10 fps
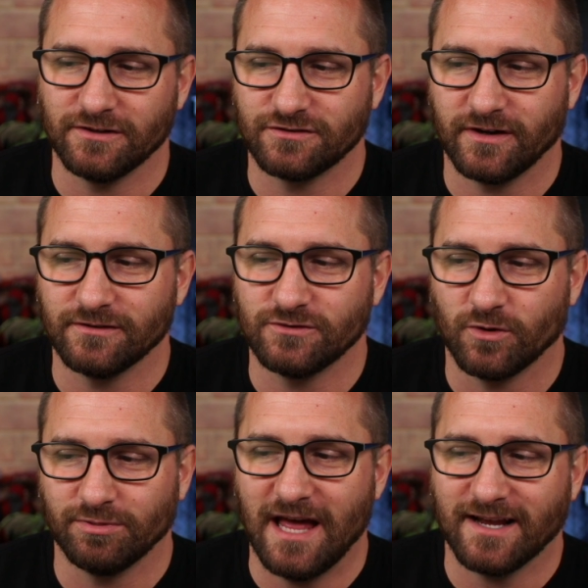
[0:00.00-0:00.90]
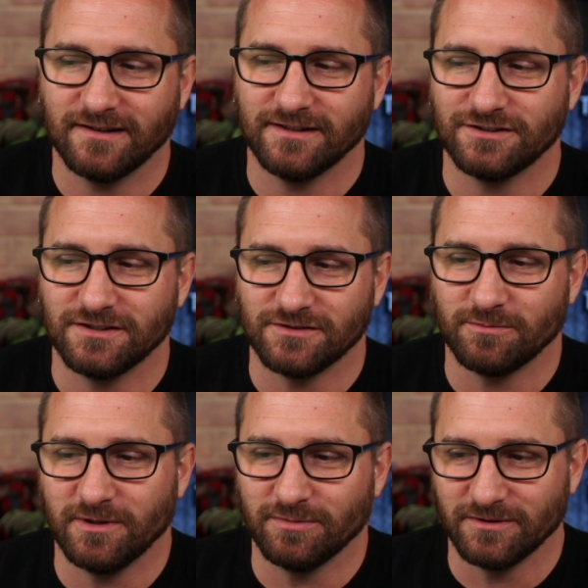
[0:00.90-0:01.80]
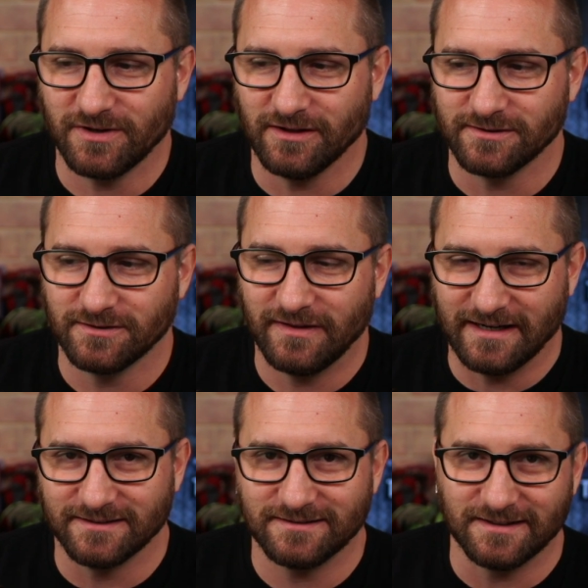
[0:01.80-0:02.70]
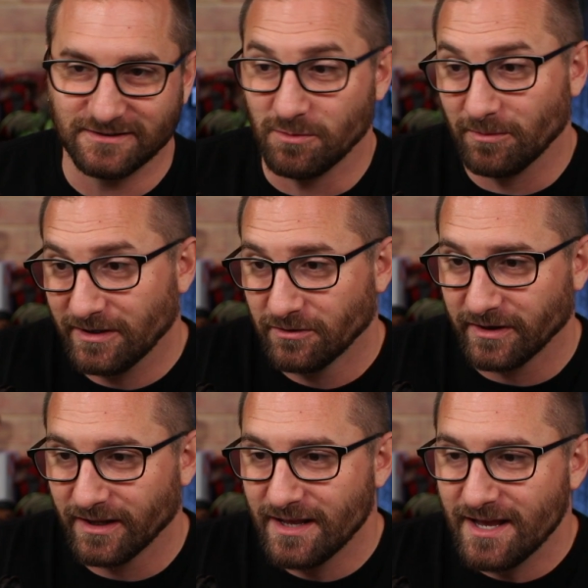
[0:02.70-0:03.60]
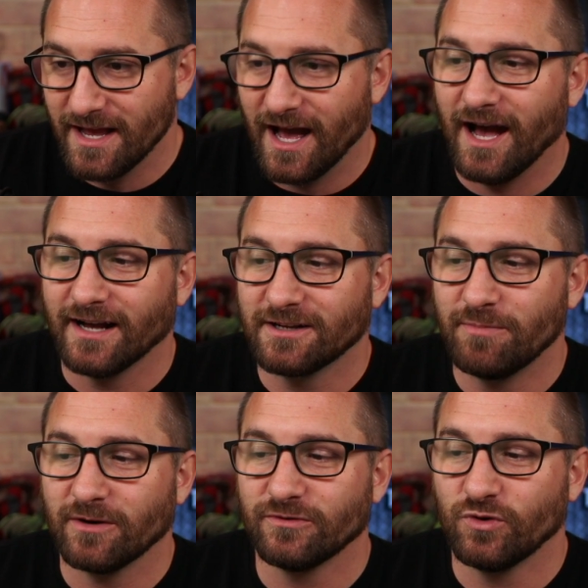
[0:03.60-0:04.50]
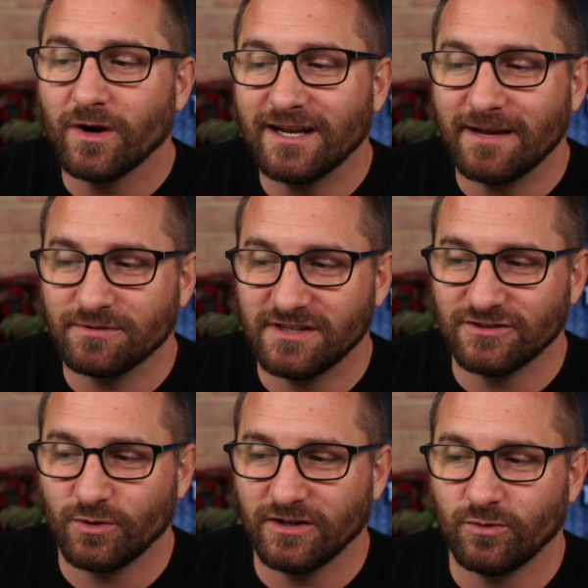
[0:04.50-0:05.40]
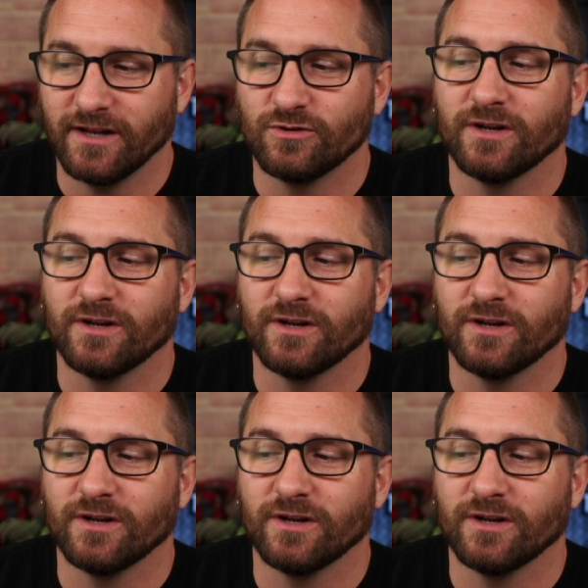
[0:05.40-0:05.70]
illustrators who are black, indigenous, or people of color. That is a small minority, uh, compared with 29% in 2020,